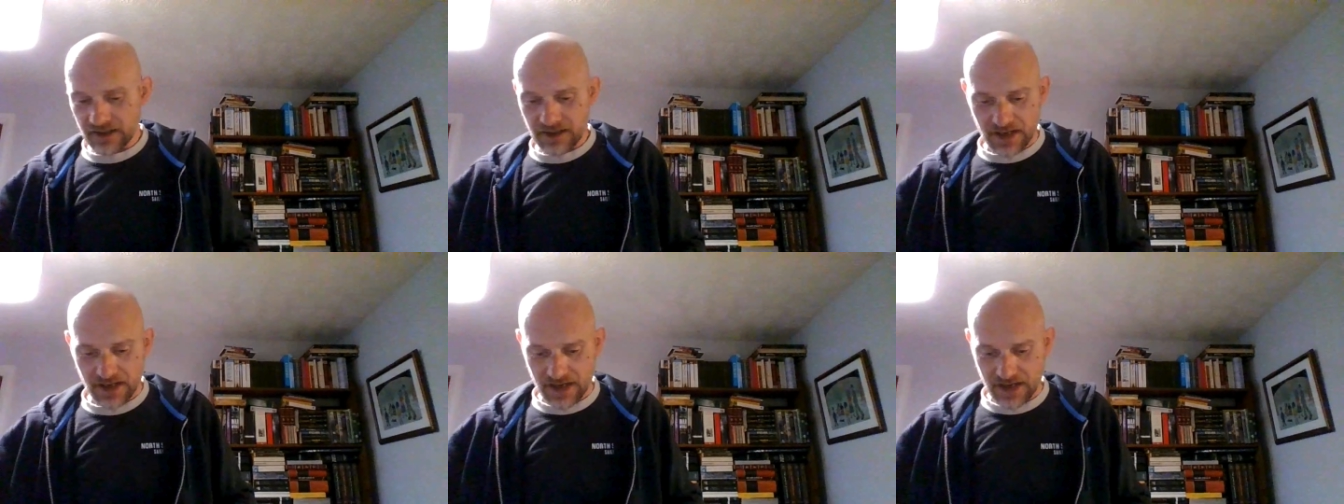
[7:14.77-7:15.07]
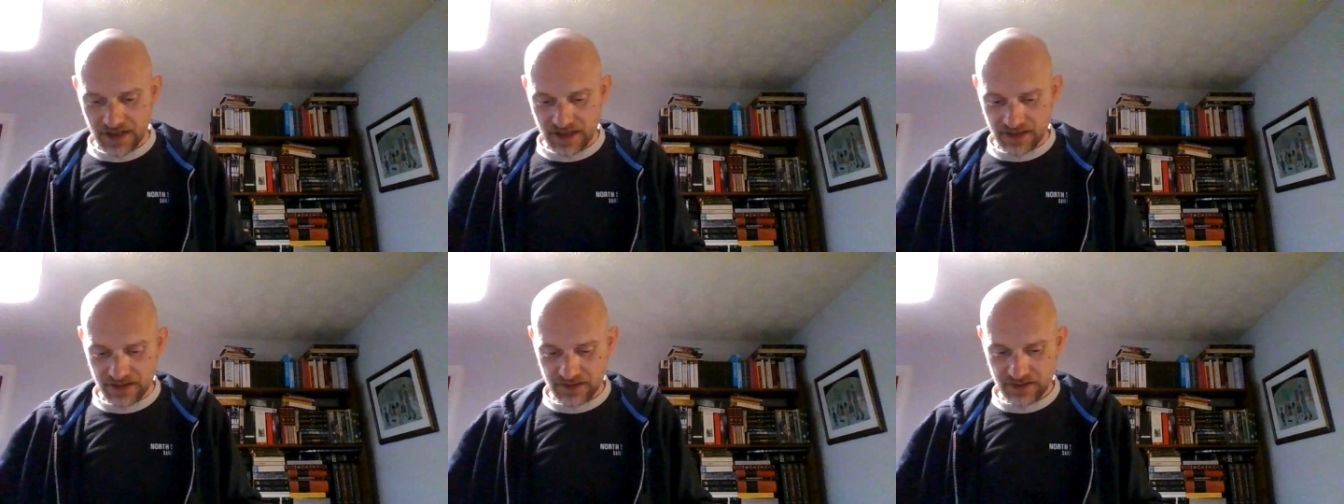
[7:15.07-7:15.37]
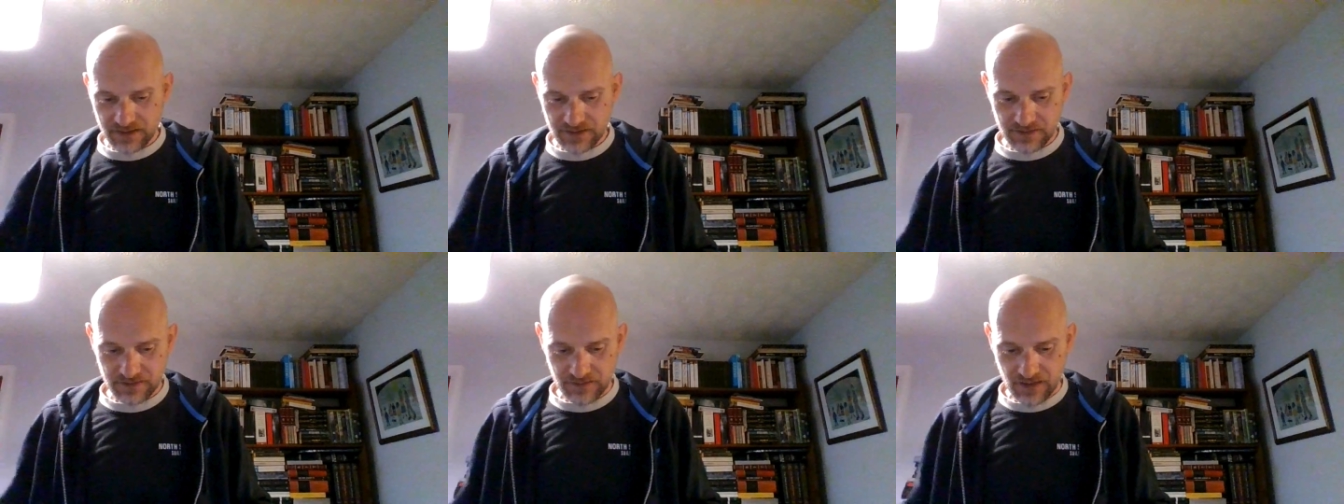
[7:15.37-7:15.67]
Uh,
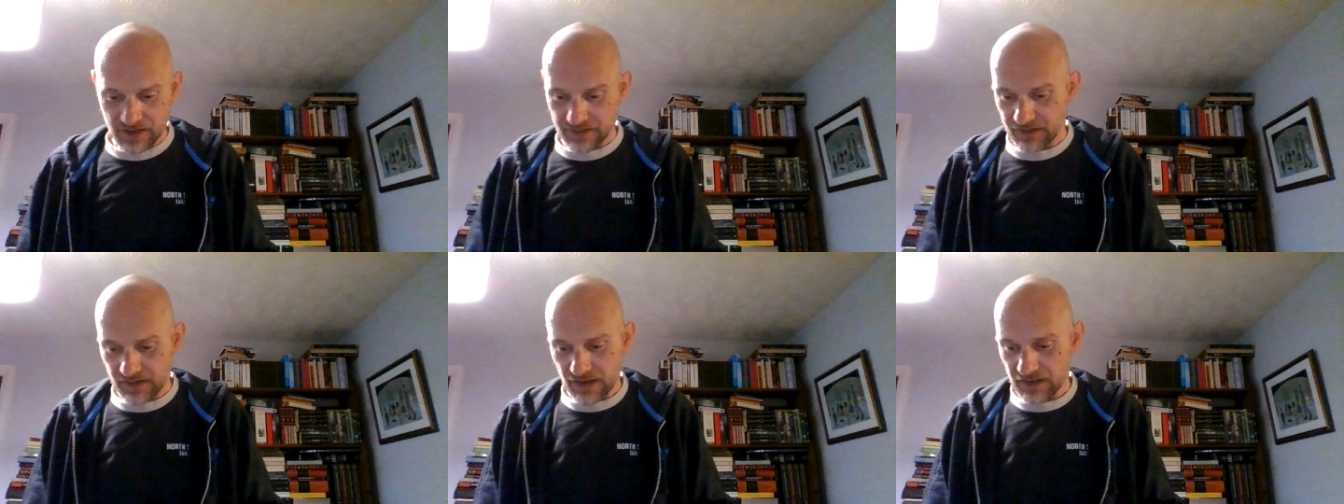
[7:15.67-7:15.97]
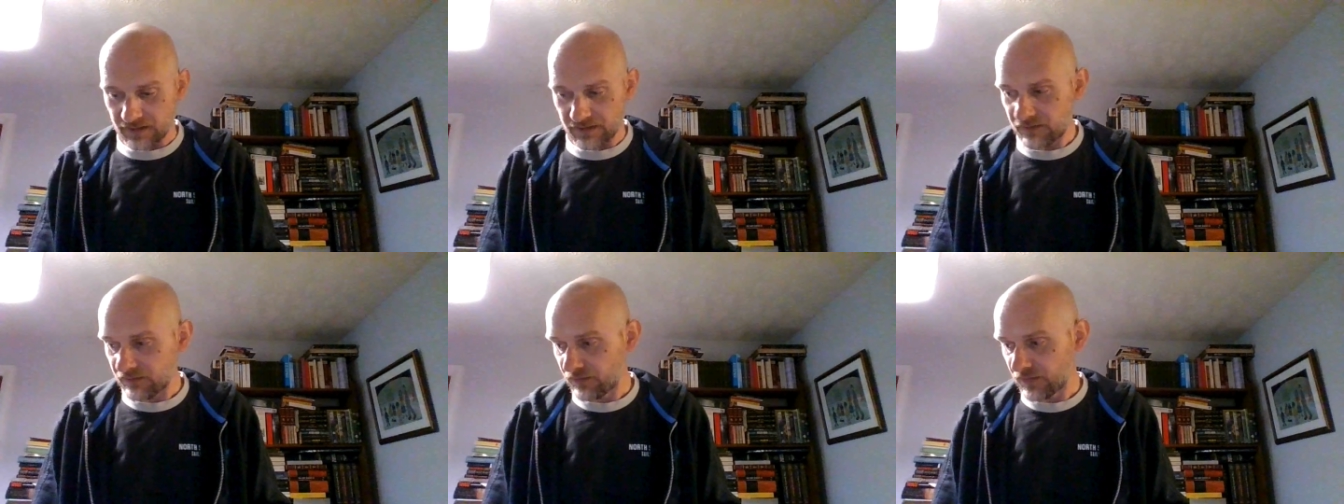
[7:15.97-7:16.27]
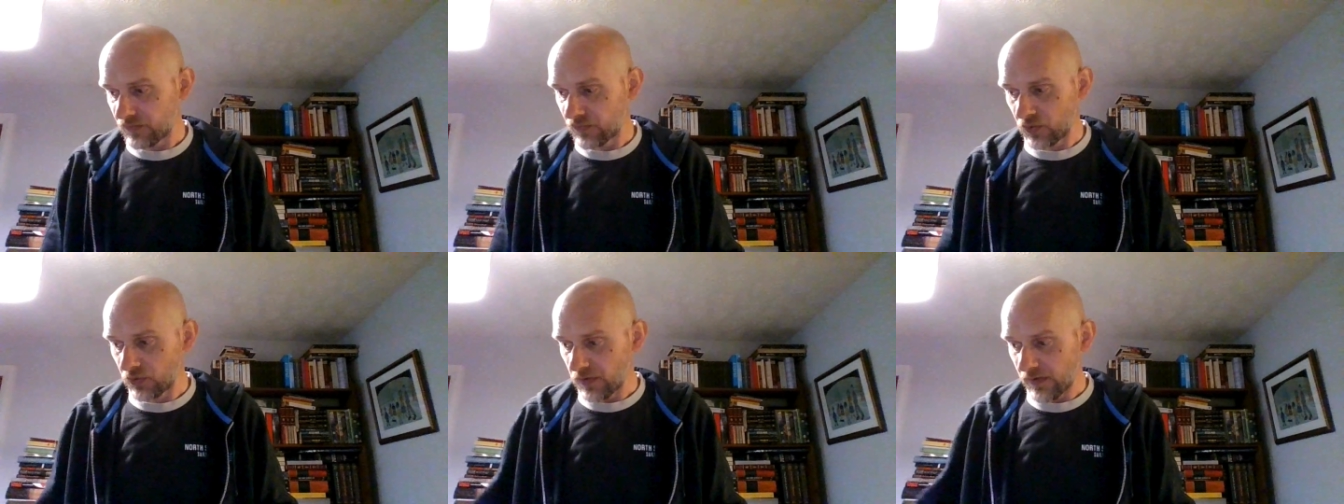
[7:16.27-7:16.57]
I, I,
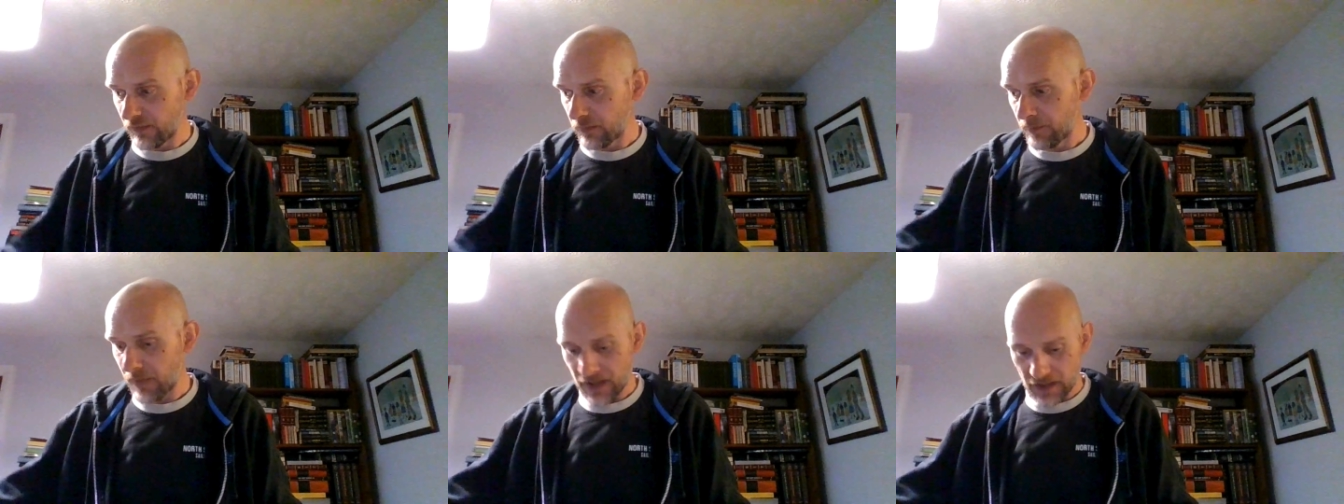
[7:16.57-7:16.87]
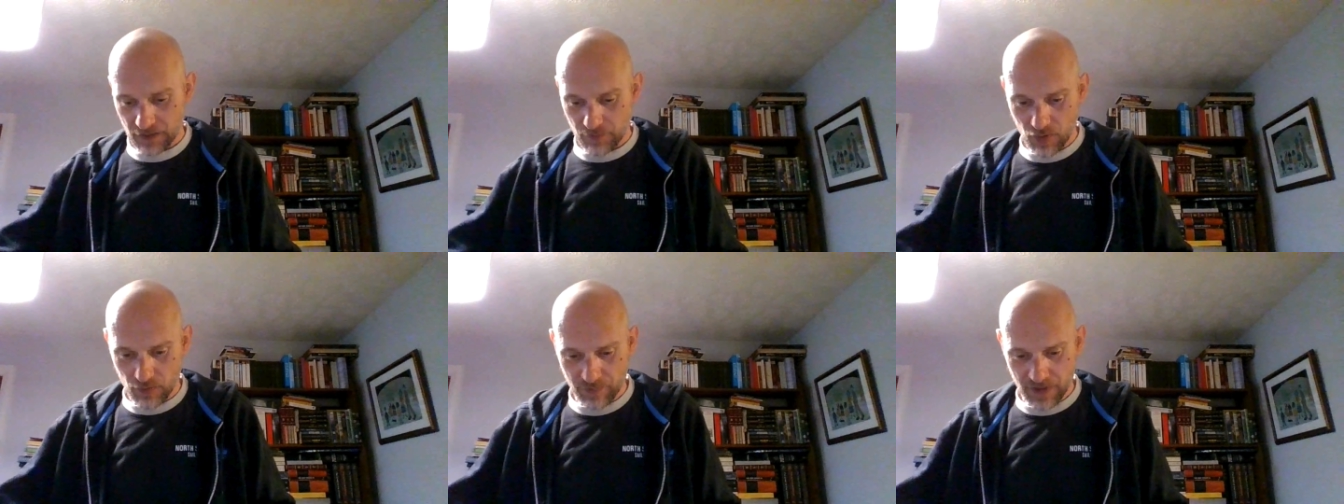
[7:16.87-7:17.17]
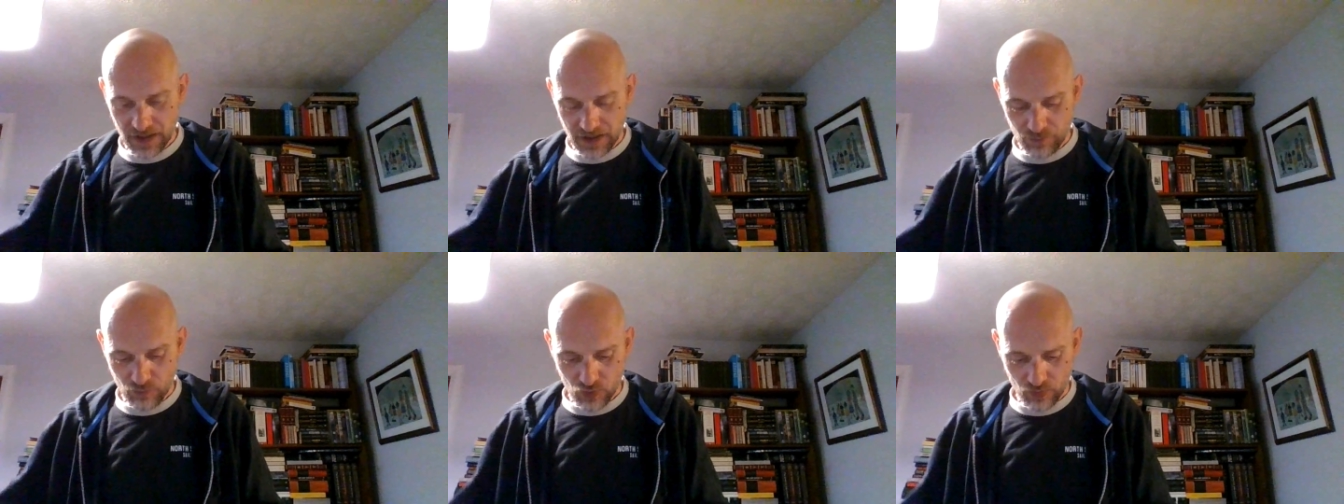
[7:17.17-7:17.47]
don't even pick them up
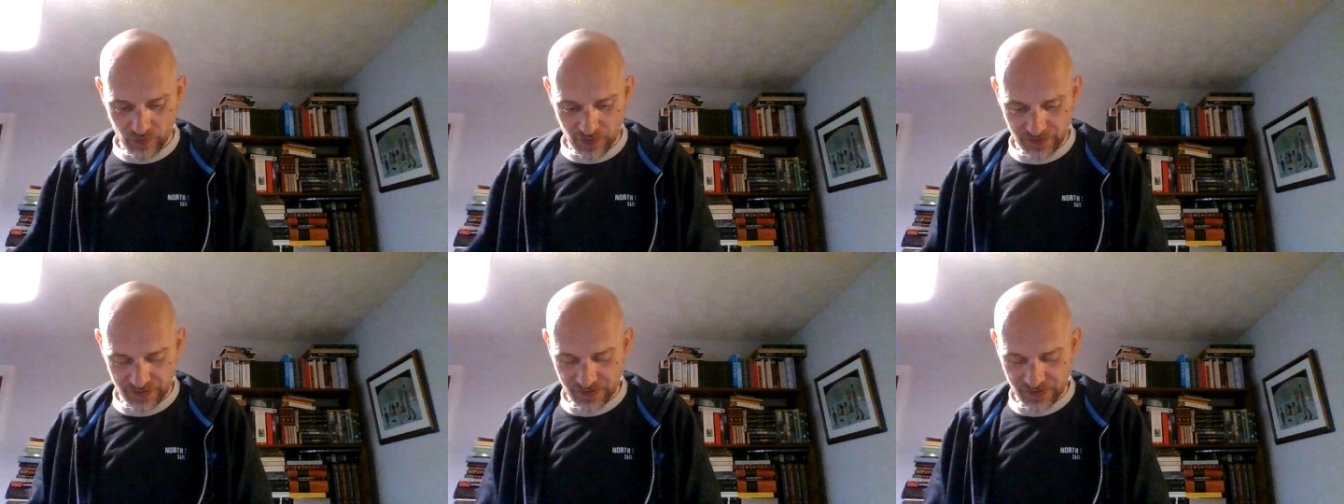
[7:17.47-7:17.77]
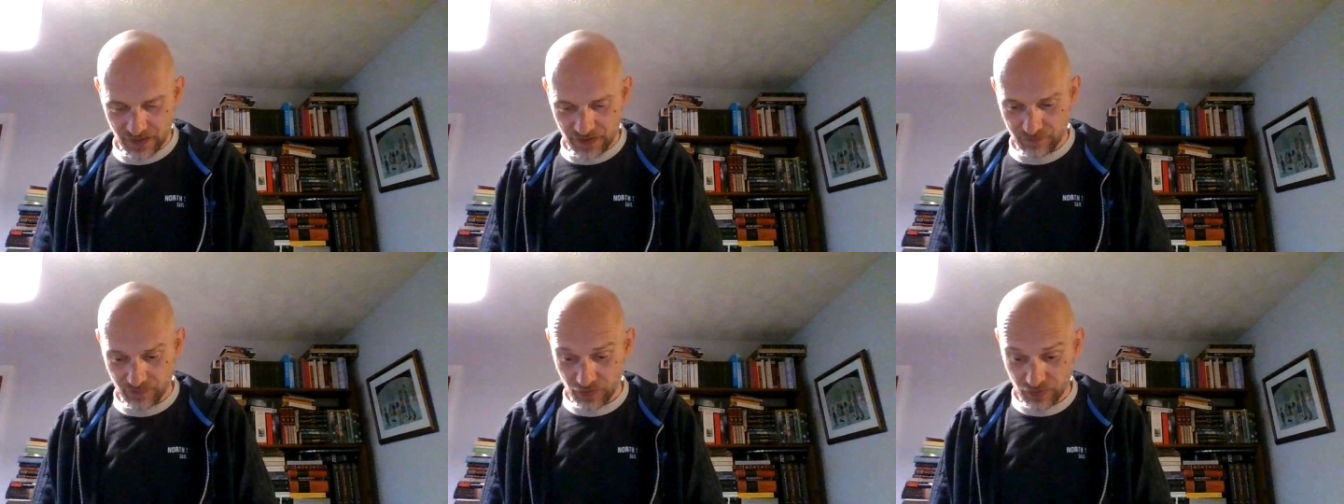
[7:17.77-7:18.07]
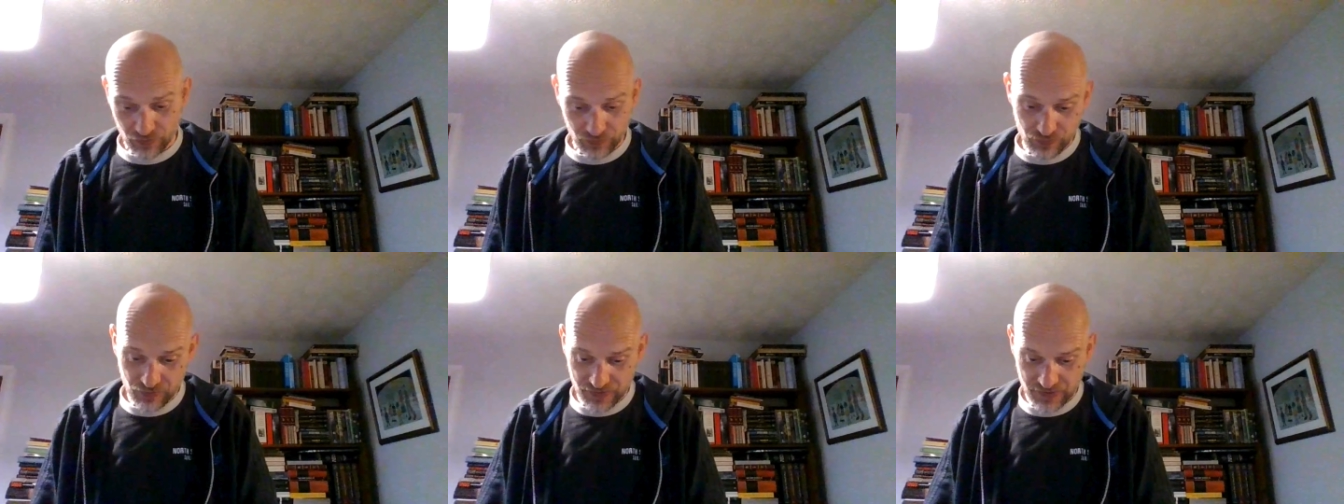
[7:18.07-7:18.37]
anymore when I see them,
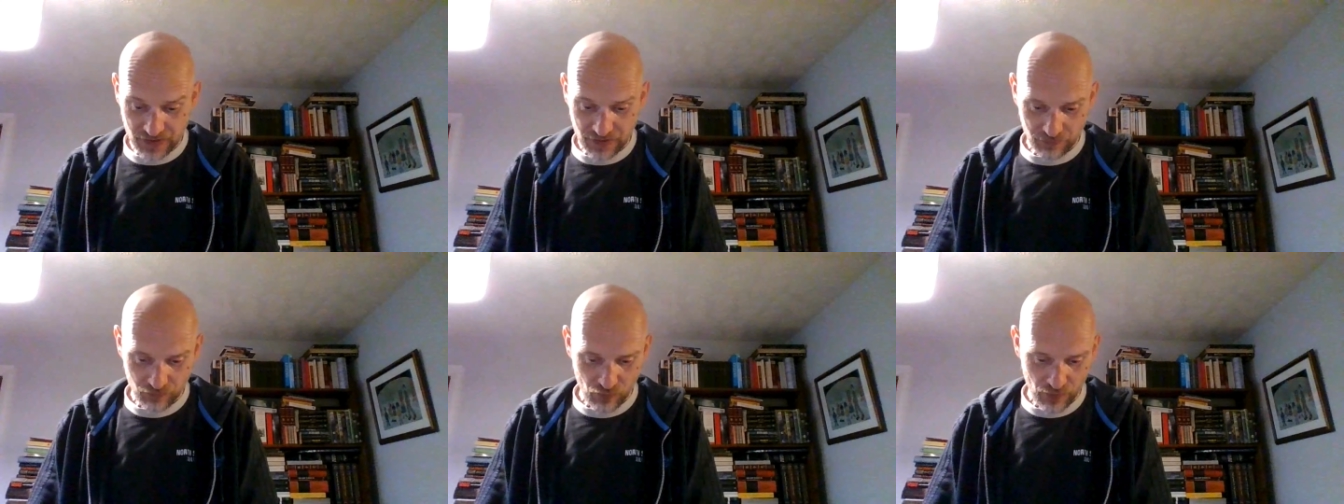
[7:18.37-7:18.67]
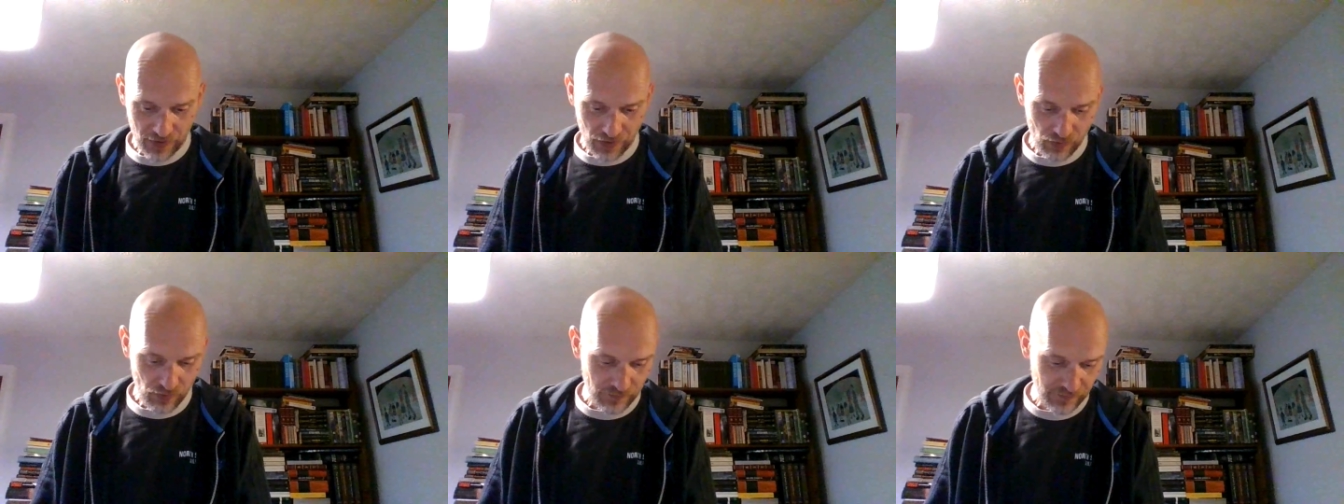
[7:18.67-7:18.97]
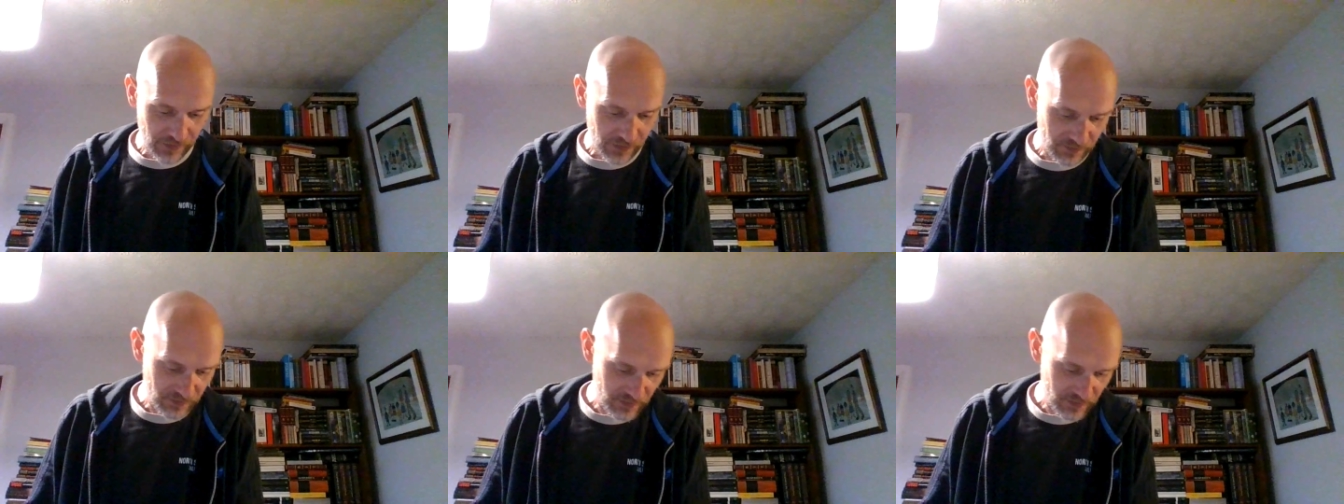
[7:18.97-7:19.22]
although I do see them quite often.